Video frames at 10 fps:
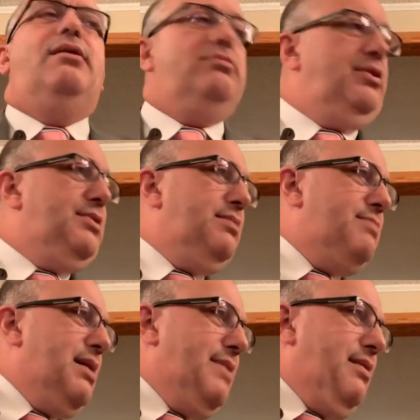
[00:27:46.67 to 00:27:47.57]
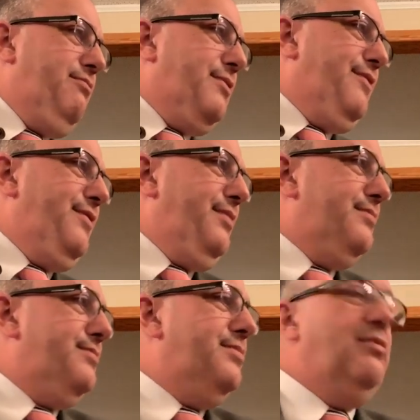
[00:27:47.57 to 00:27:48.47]
Oh, you didn't bow down and
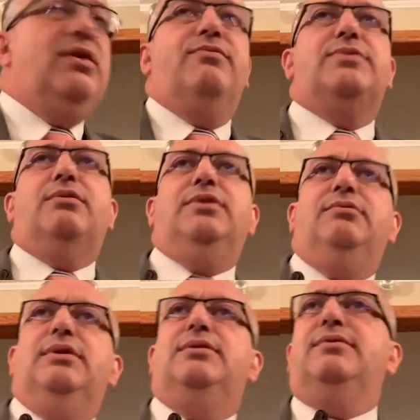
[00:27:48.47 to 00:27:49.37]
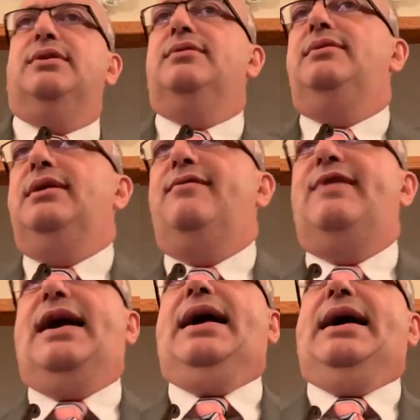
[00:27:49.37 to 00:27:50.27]
worship? We're going to throw you into the den of